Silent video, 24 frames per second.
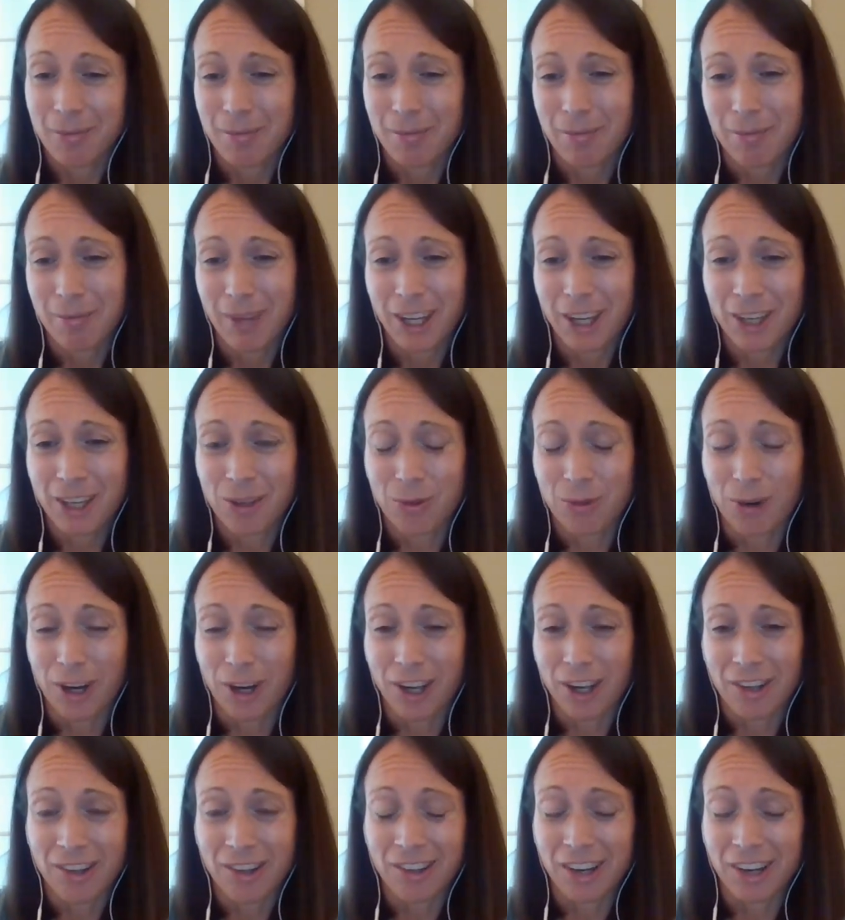My
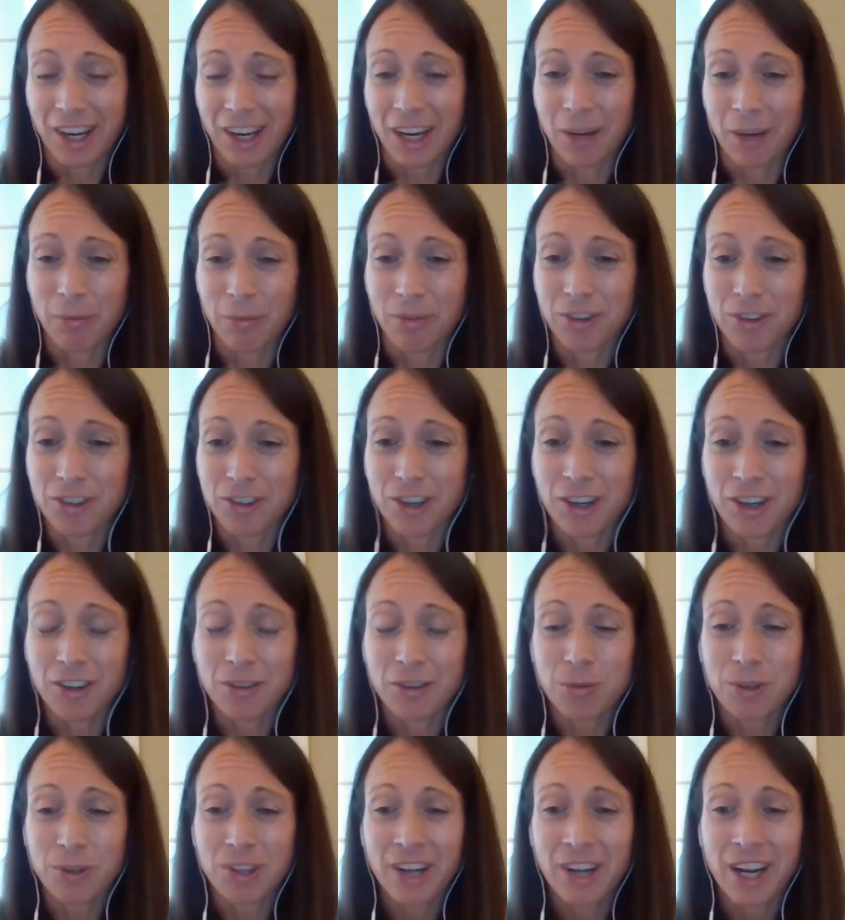quads and hamstrings
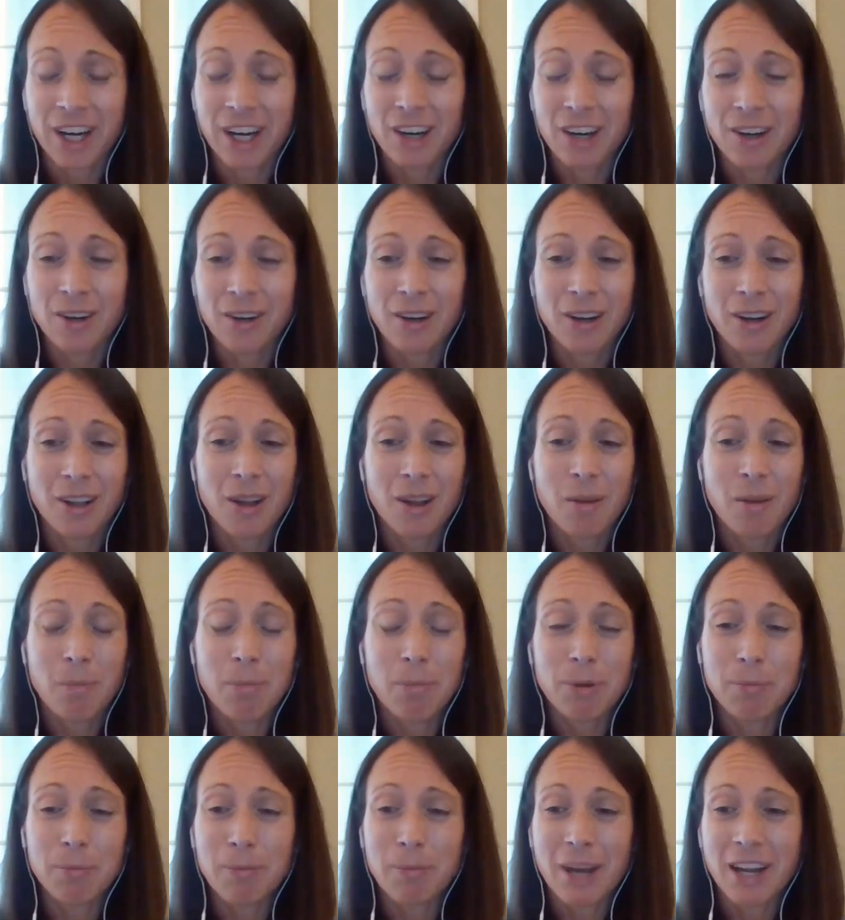were tired,
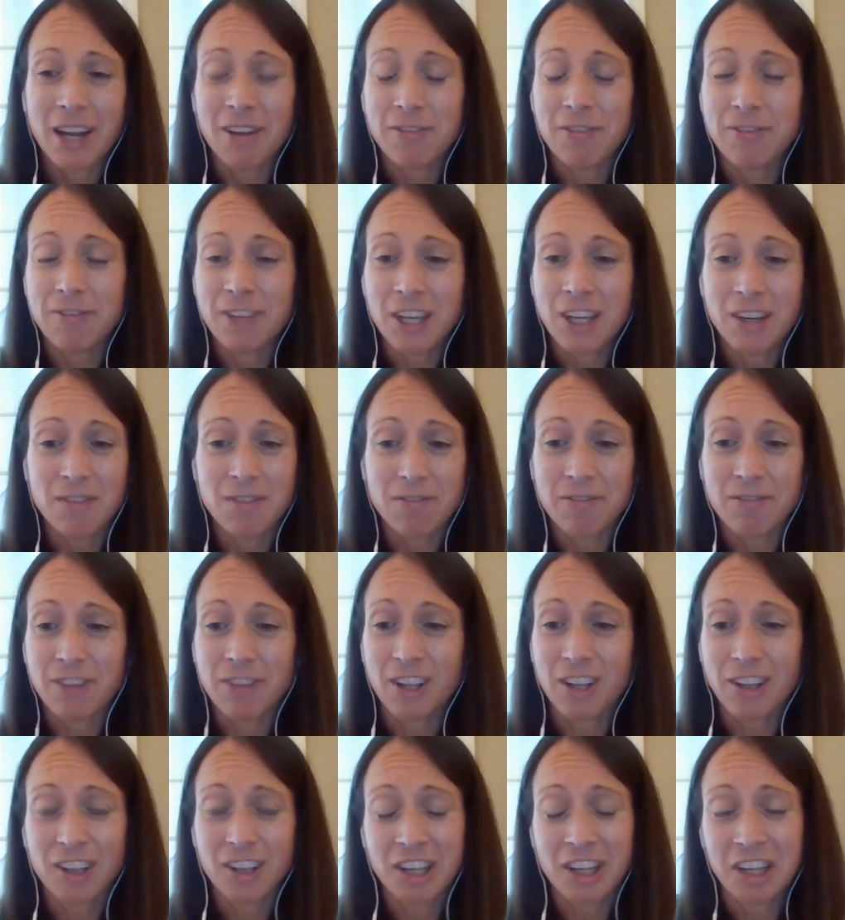but my feet
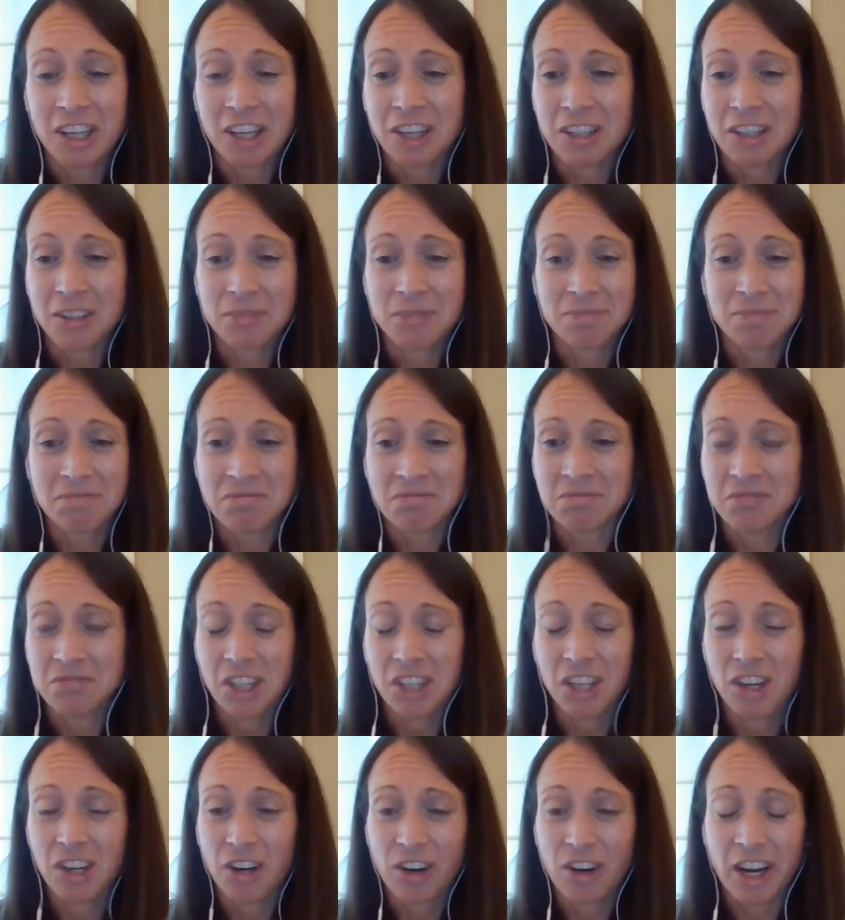felt like,
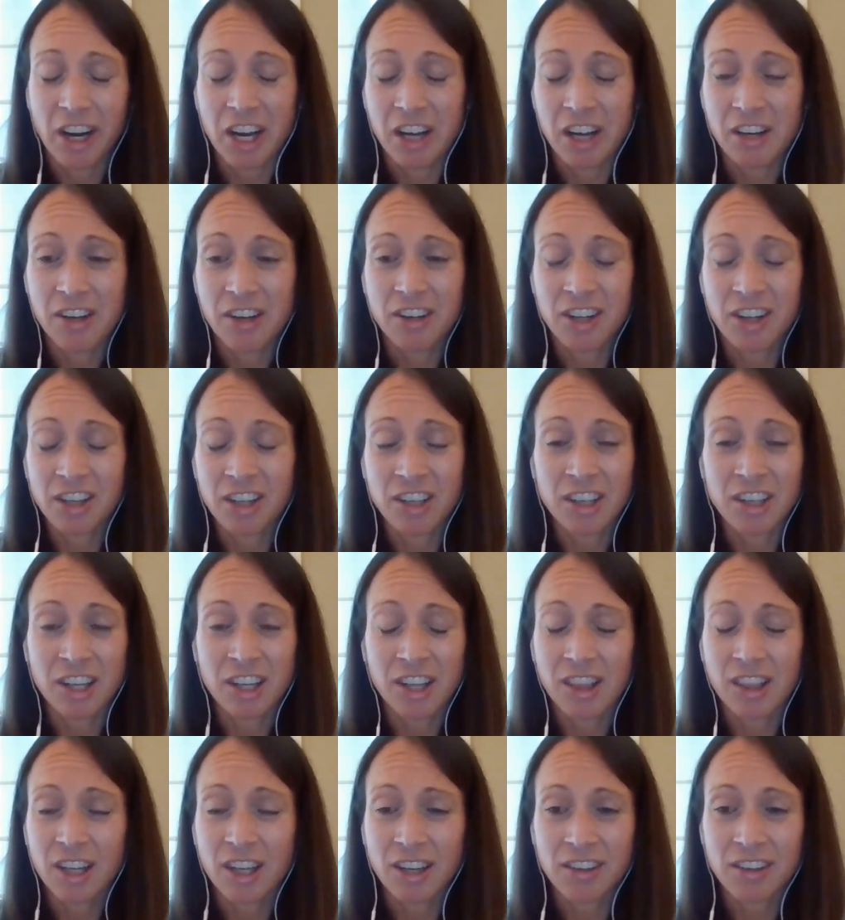you know, I hadn't done
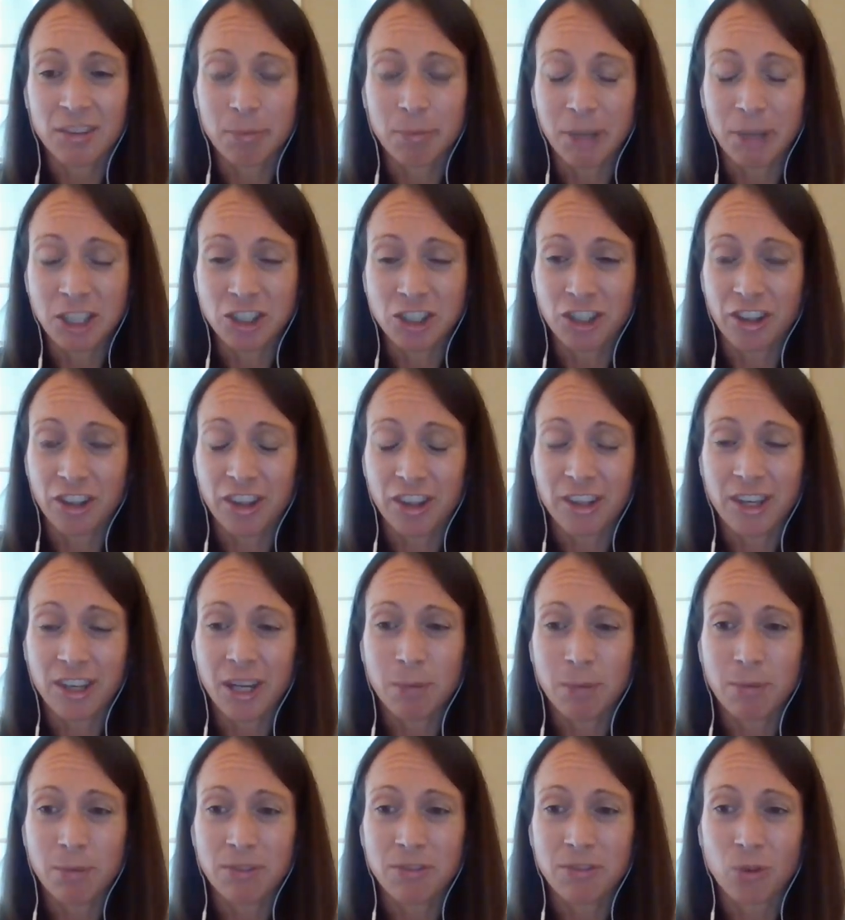anything special the day
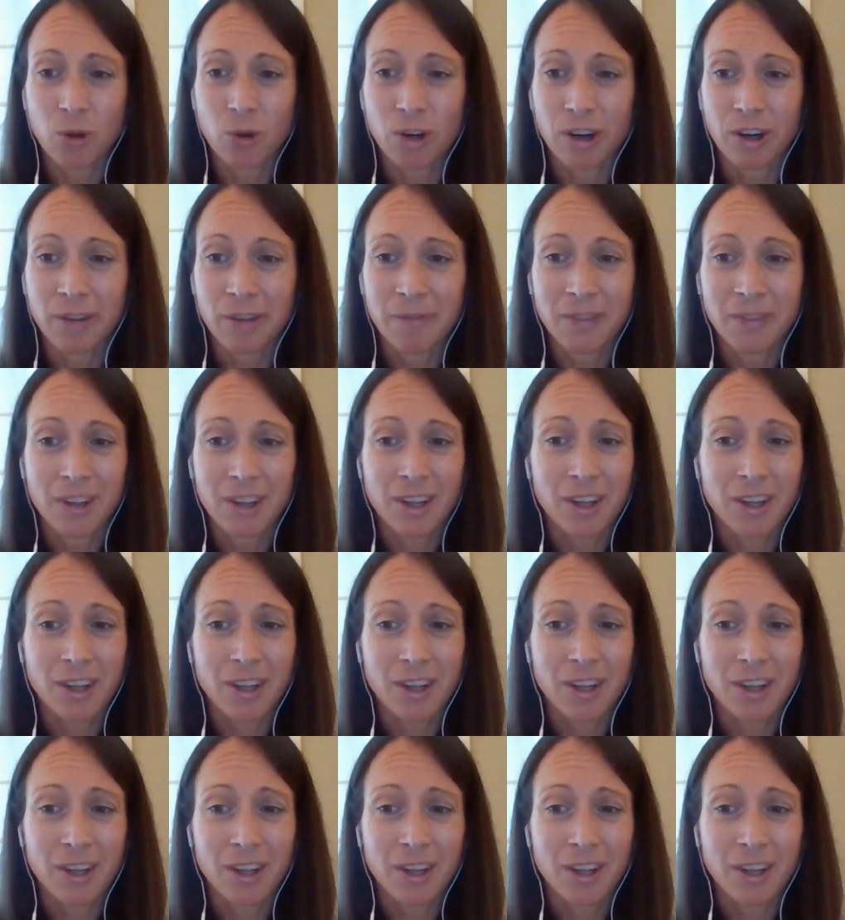before.